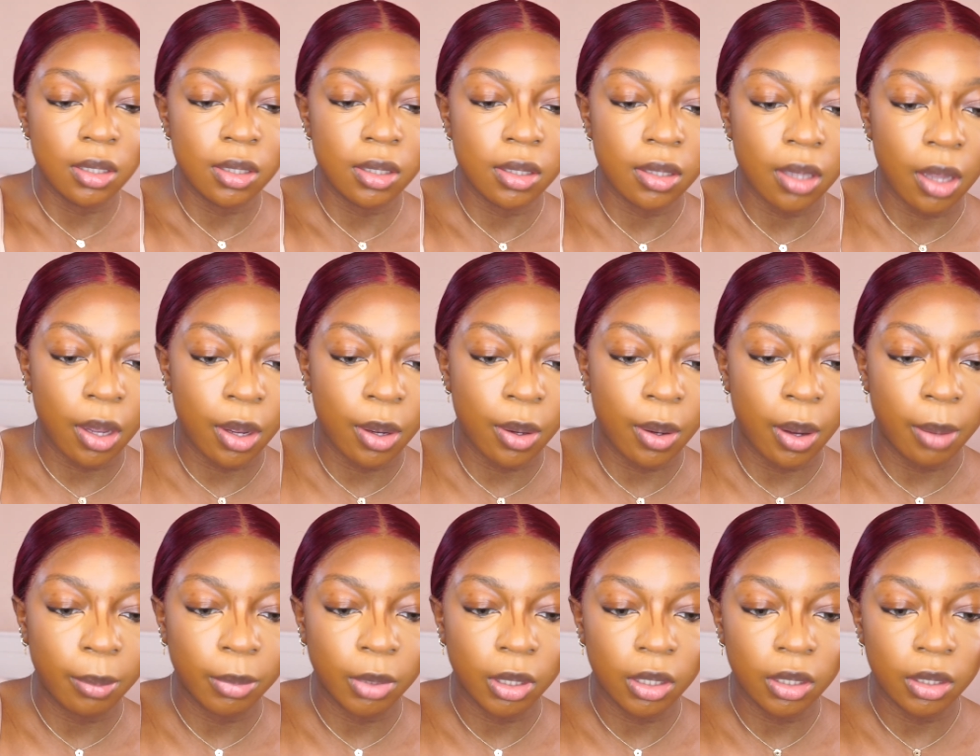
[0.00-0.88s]
So
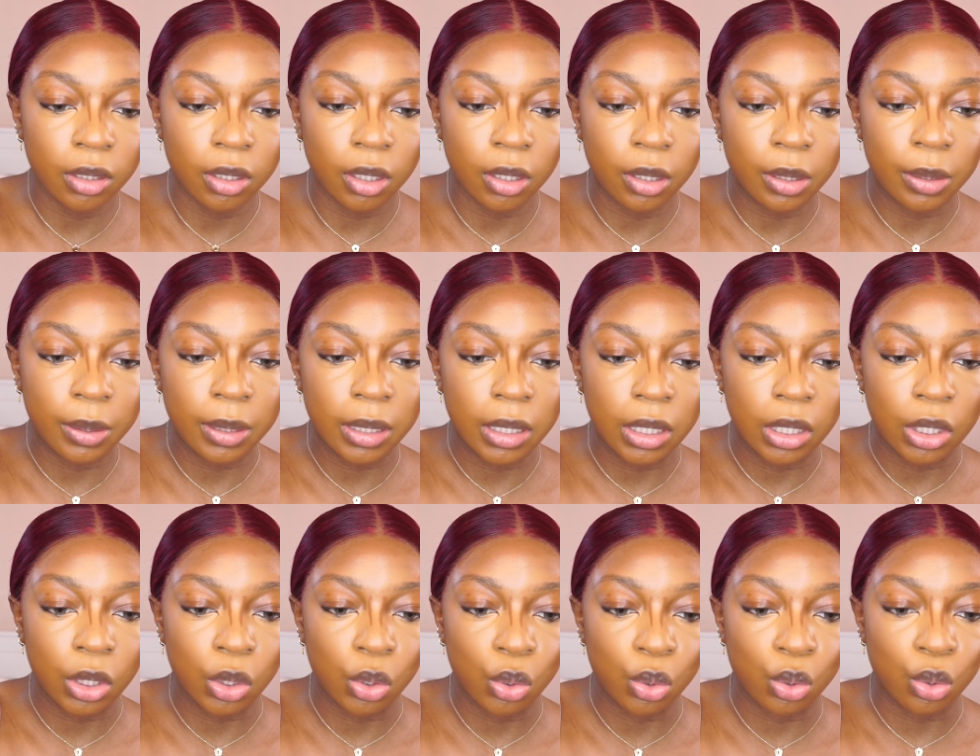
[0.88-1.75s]
I'm gonna go
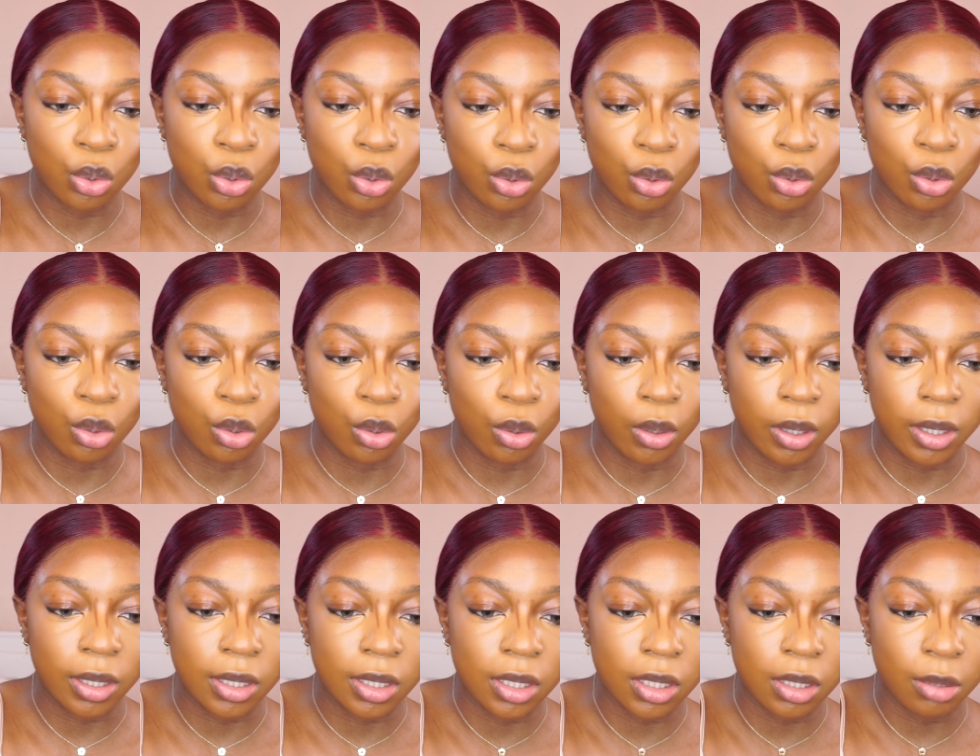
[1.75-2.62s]
into a
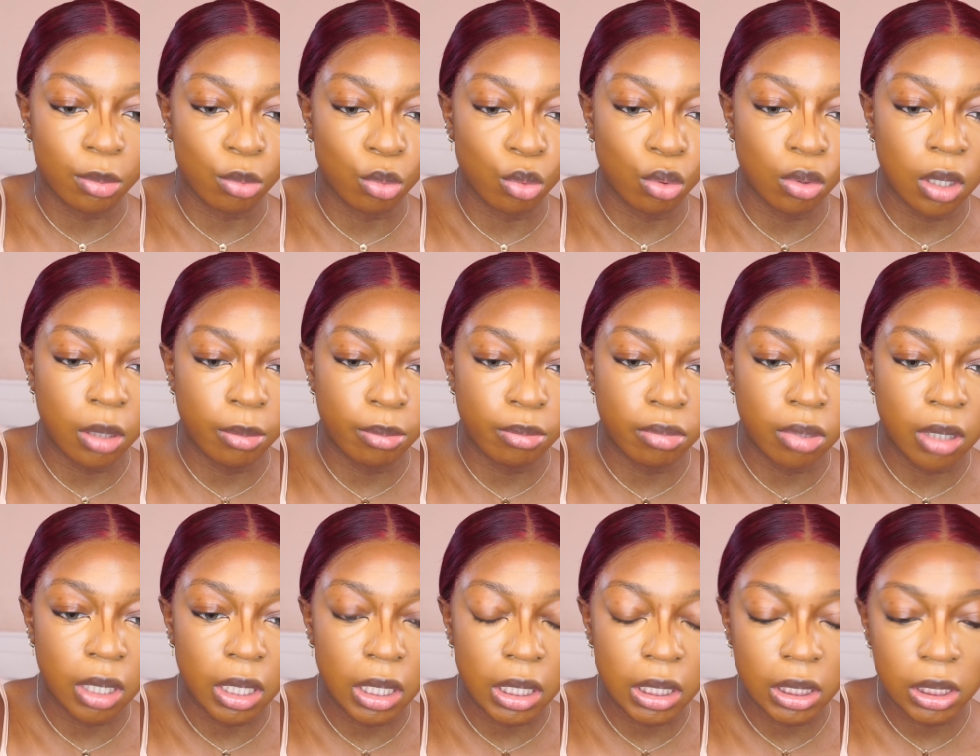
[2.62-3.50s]
smaller
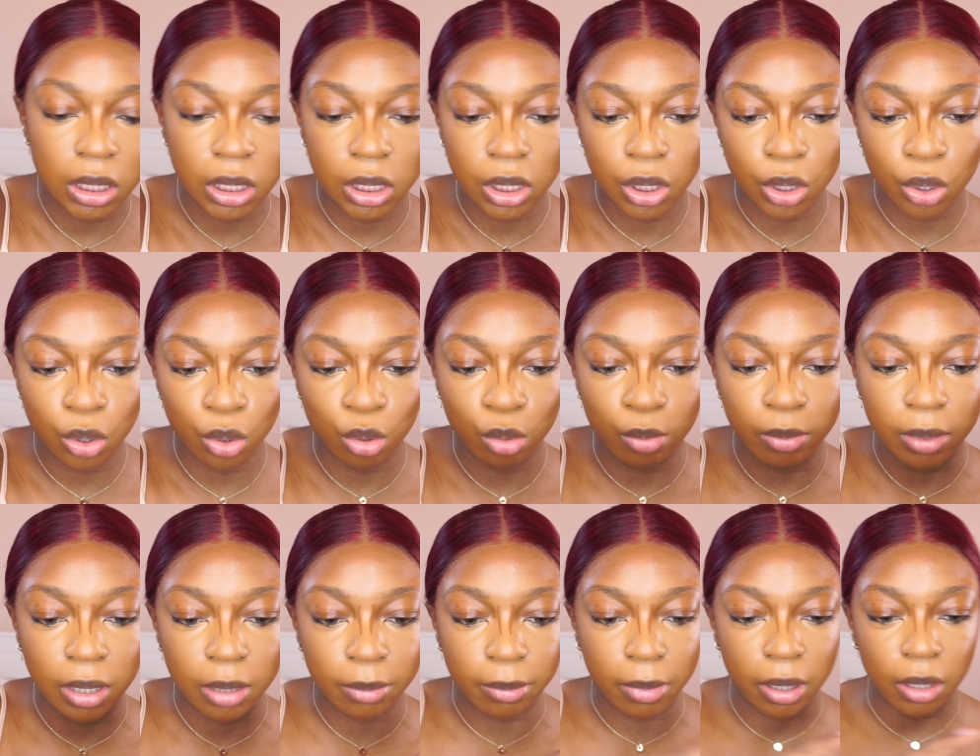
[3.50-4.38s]
brush to
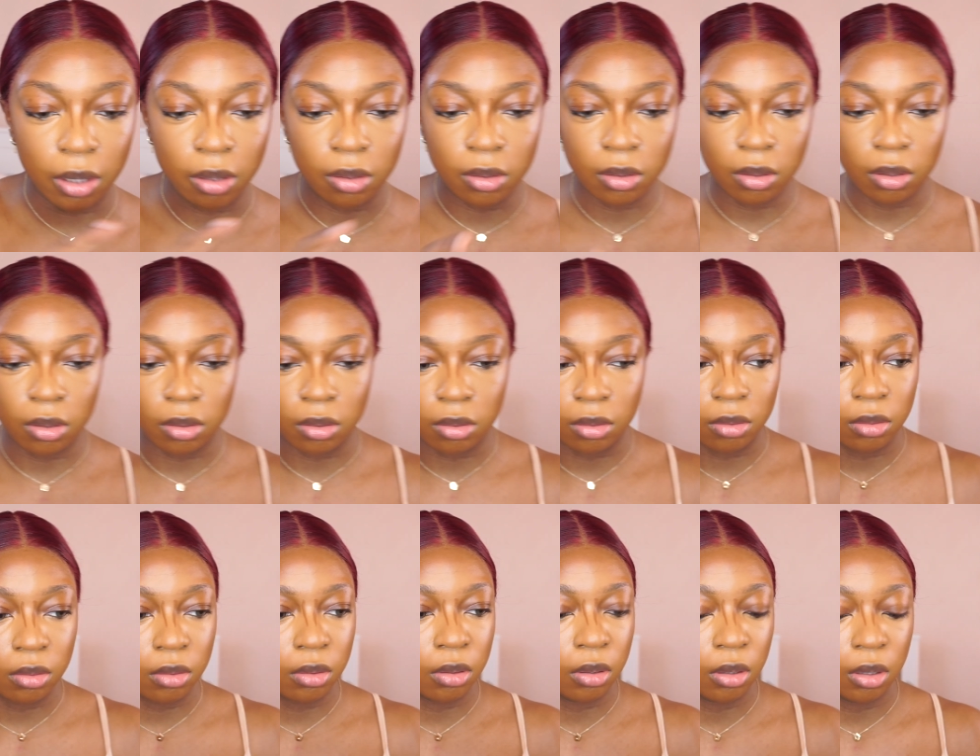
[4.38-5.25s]
blend my nose
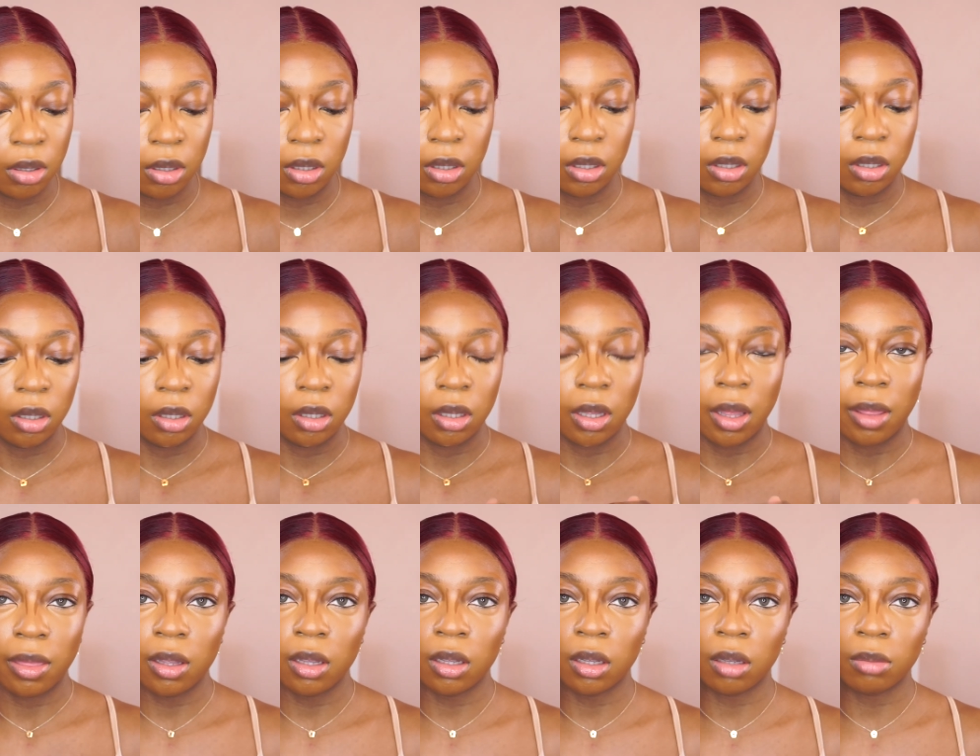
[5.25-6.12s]
contour. I
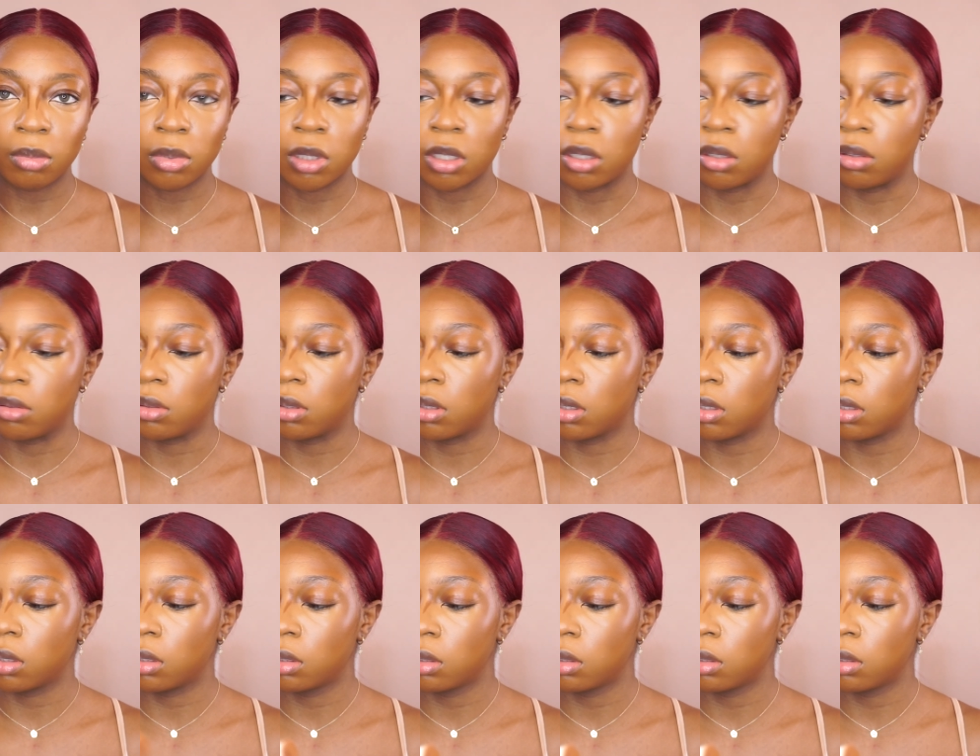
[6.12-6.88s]
think I'm gonna use this.